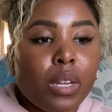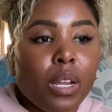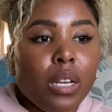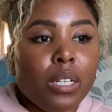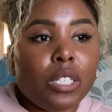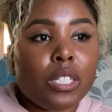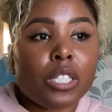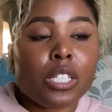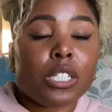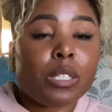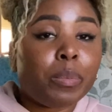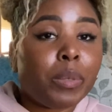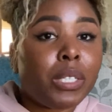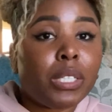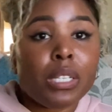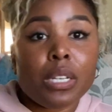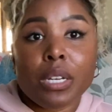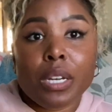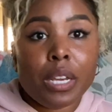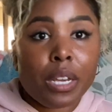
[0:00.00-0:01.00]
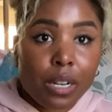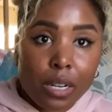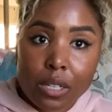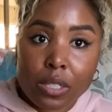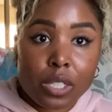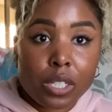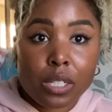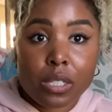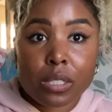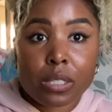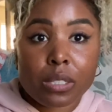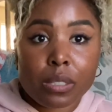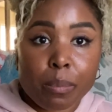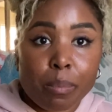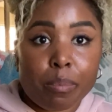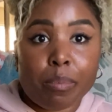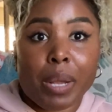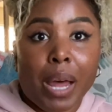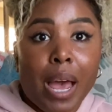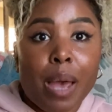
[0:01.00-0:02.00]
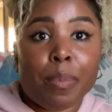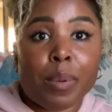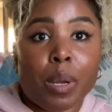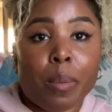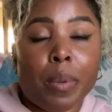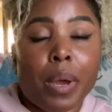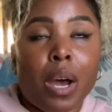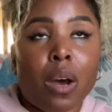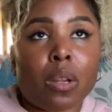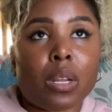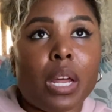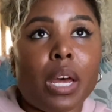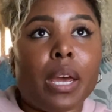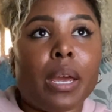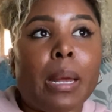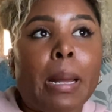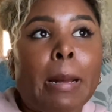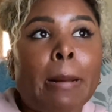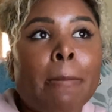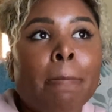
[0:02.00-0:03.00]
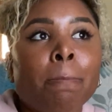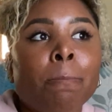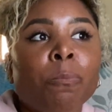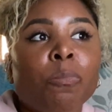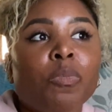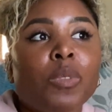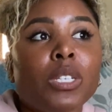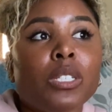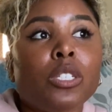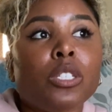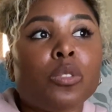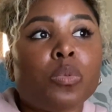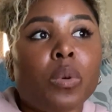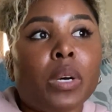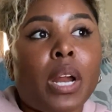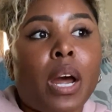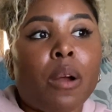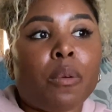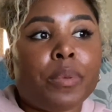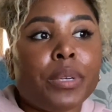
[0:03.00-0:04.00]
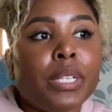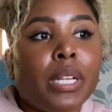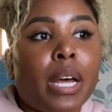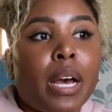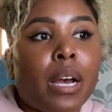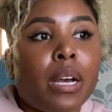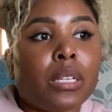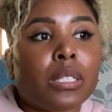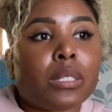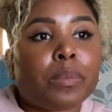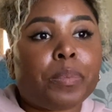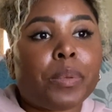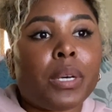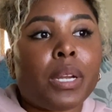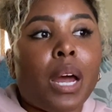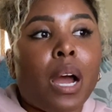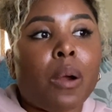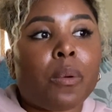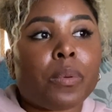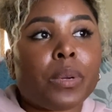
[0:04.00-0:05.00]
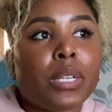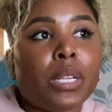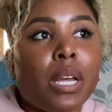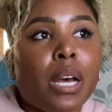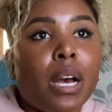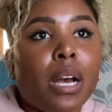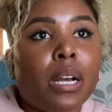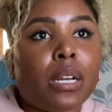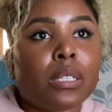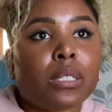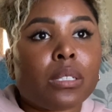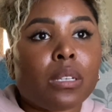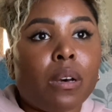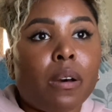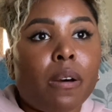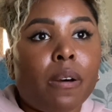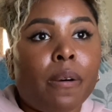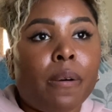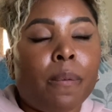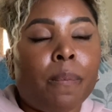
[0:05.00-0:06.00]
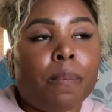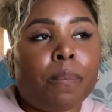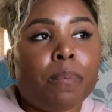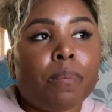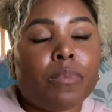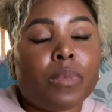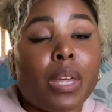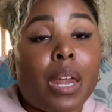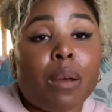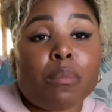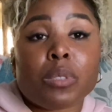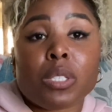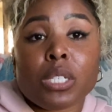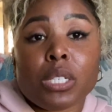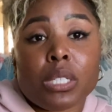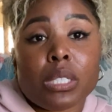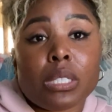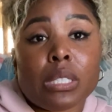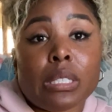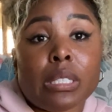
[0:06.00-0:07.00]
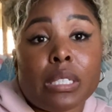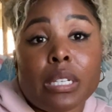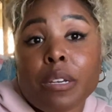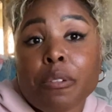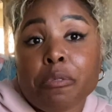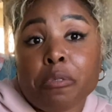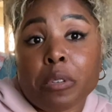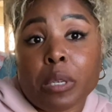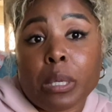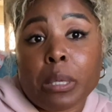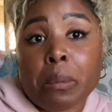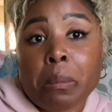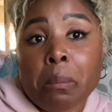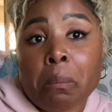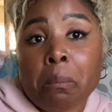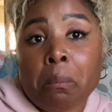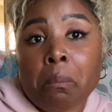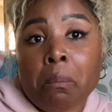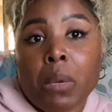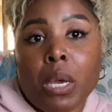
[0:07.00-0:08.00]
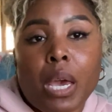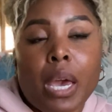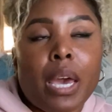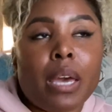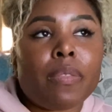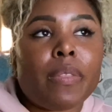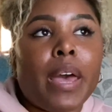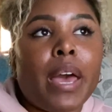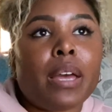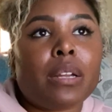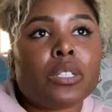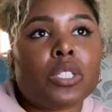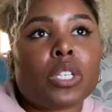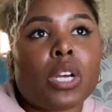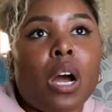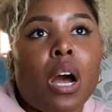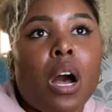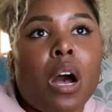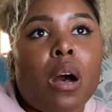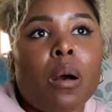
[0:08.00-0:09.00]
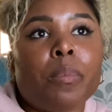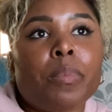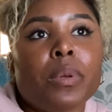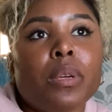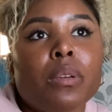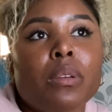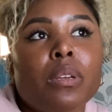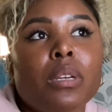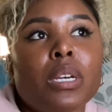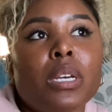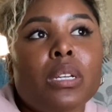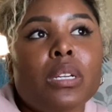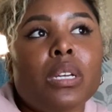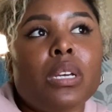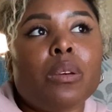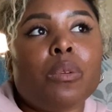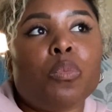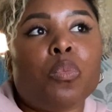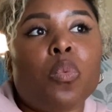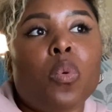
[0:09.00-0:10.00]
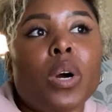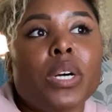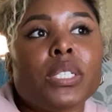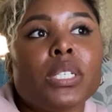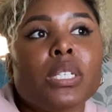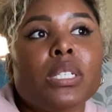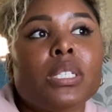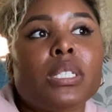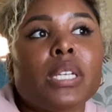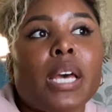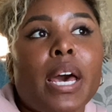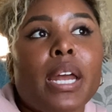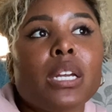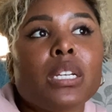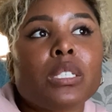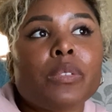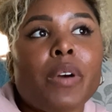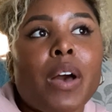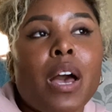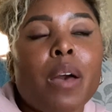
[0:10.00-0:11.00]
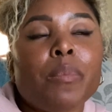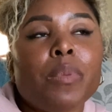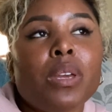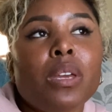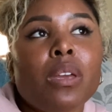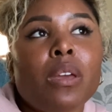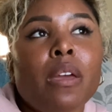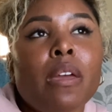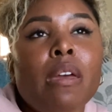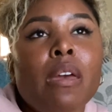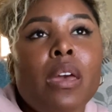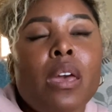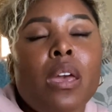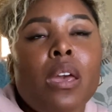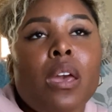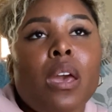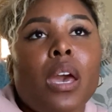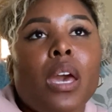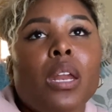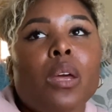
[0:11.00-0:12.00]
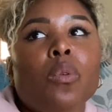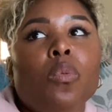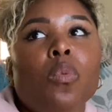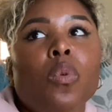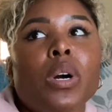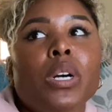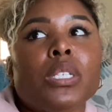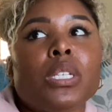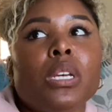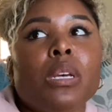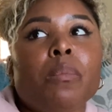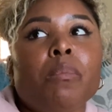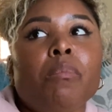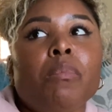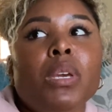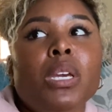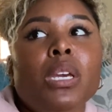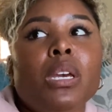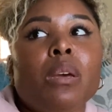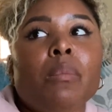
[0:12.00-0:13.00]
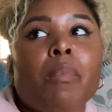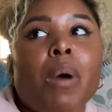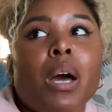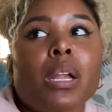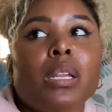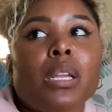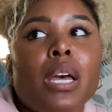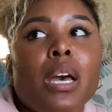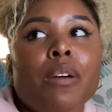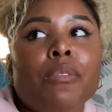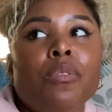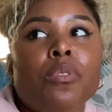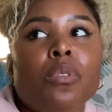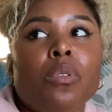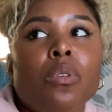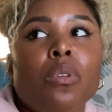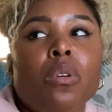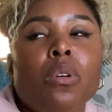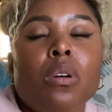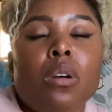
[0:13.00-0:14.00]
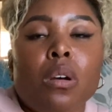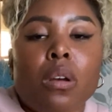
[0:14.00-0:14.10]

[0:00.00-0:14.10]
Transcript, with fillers: to just be sitting here just blabbing about. Like this is what I realized, but I realized um, that I'm just different. And that job, it wasn't satisfying me and it wasn't meeting my level